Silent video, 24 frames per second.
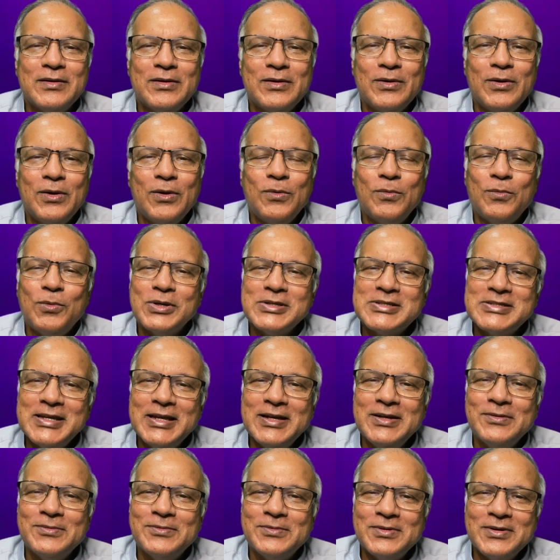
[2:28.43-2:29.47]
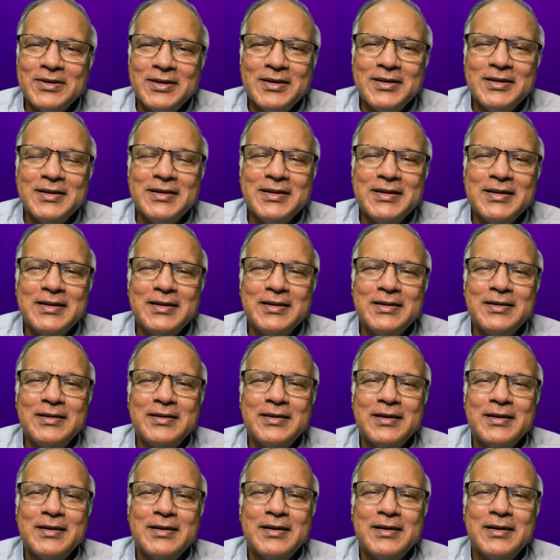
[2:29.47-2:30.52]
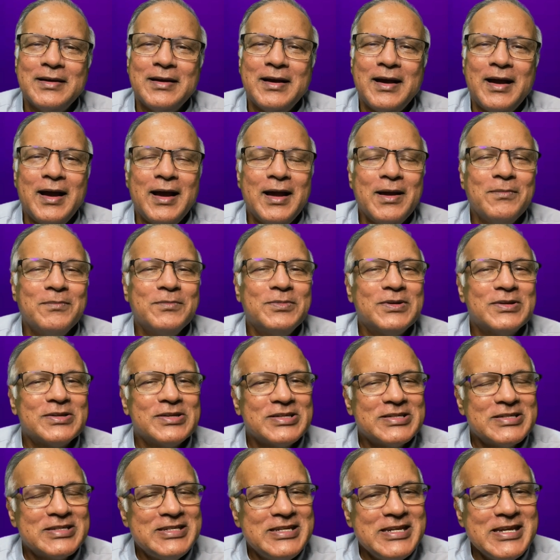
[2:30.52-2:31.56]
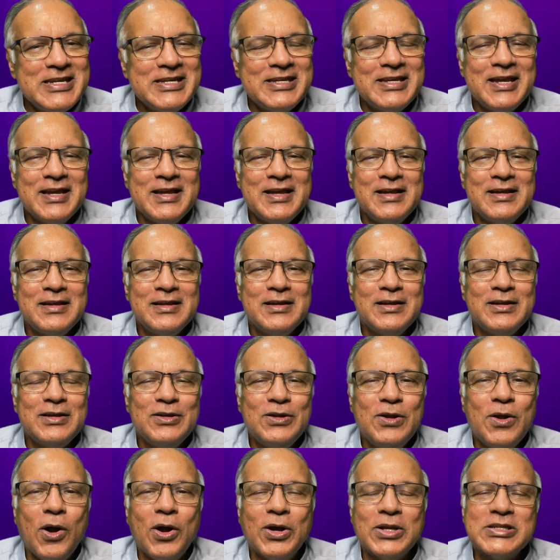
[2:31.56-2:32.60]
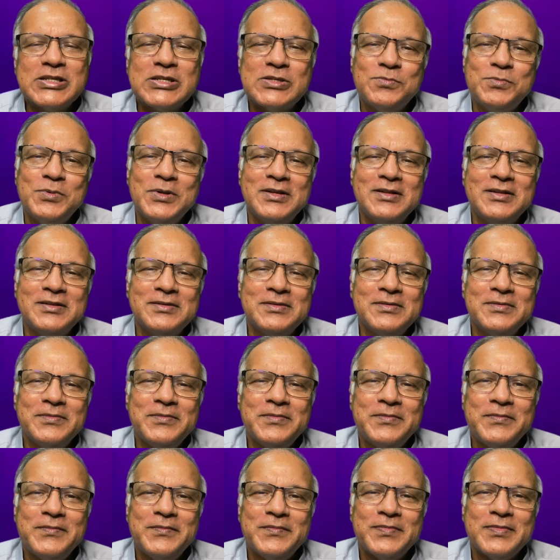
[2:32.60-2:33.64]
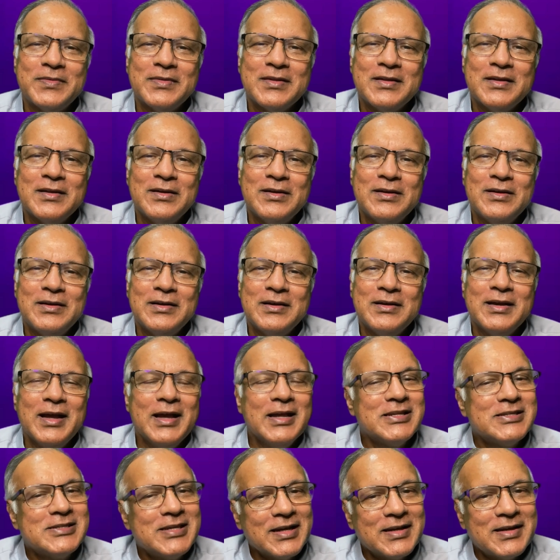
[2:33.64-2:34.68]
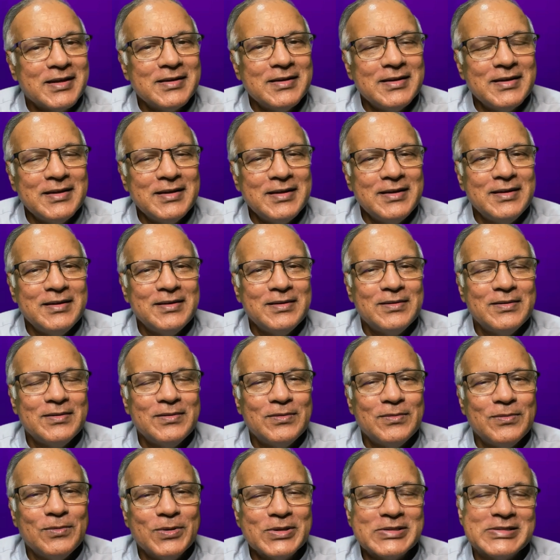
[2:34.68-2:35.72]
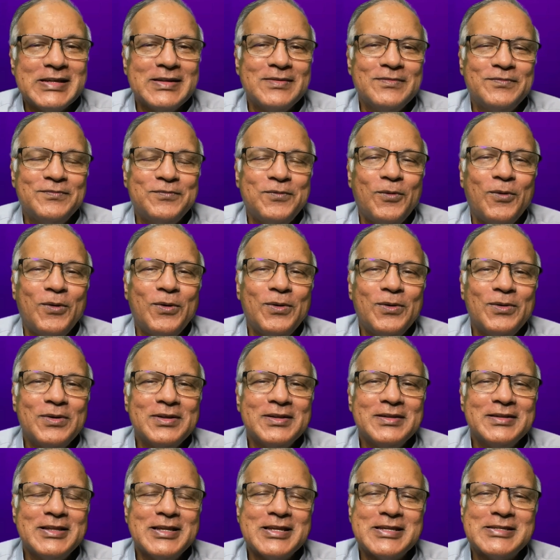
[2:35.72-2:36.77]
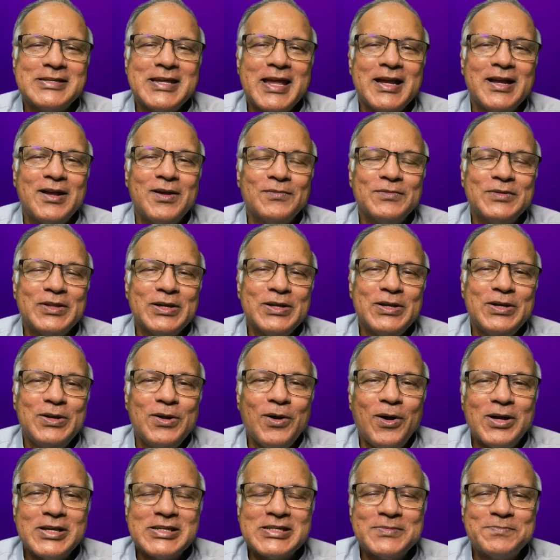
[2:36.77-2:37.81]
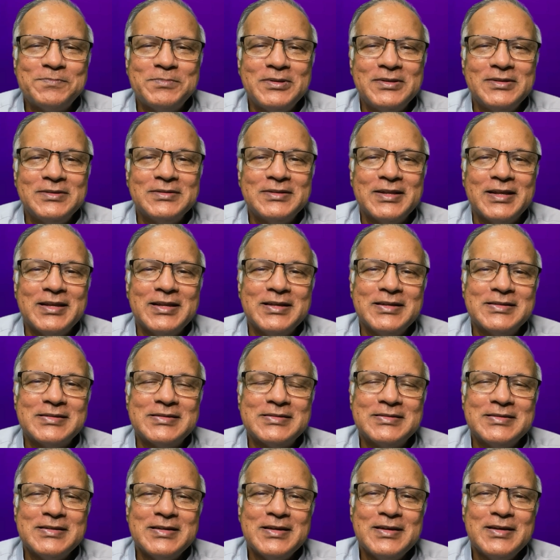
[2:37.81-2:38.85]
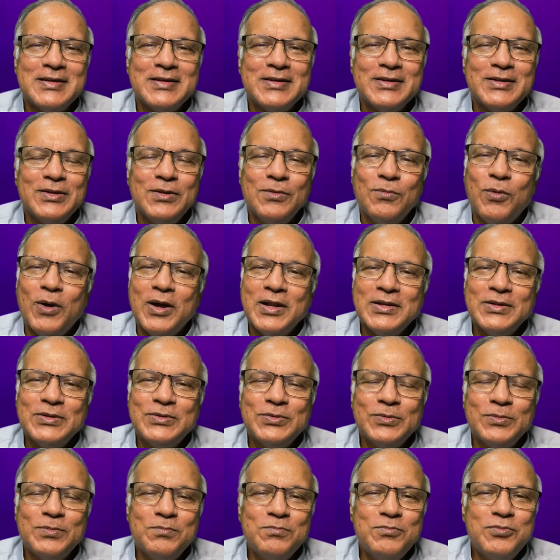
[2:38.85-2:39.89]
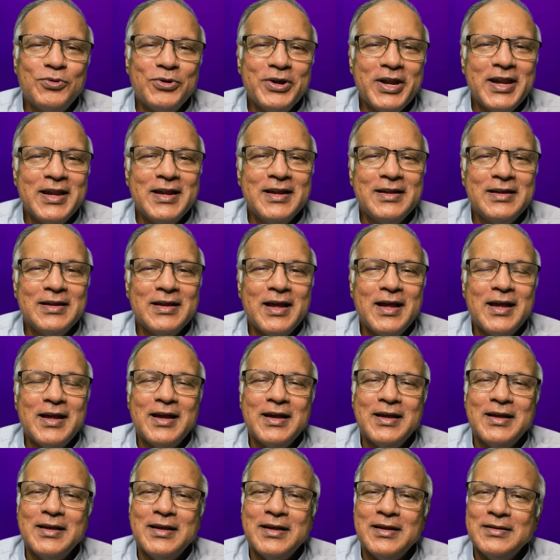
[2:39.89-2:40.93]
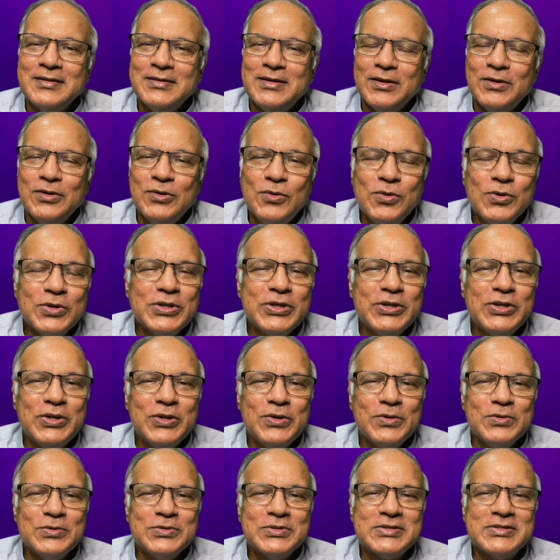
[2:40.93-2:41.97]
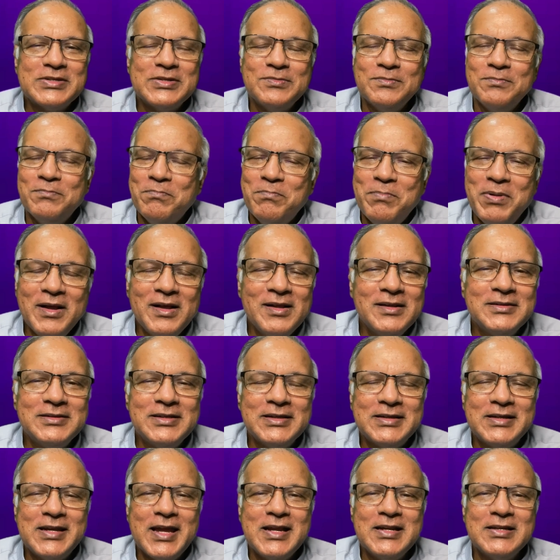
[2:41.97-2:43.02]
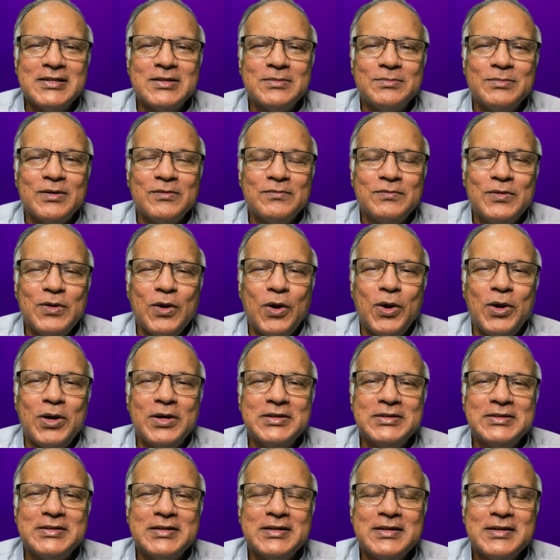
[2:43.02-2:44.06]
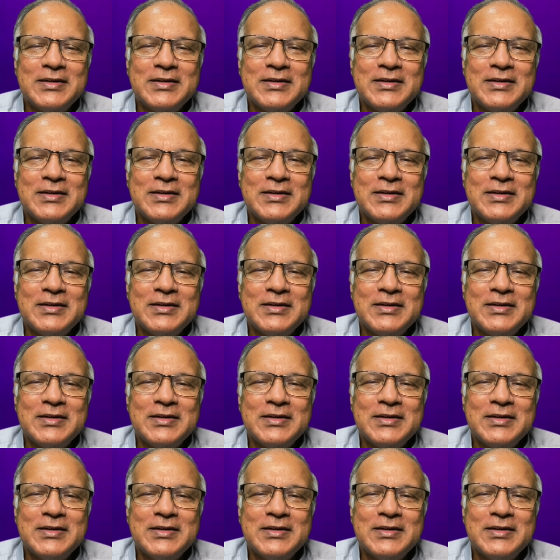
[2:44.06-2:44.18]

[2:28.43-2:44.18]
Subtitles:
Or was it really I'm seeking God's will? And secondly, was it for the sake of the gospel, that is, you want to bring the good news, build the kingdom of God?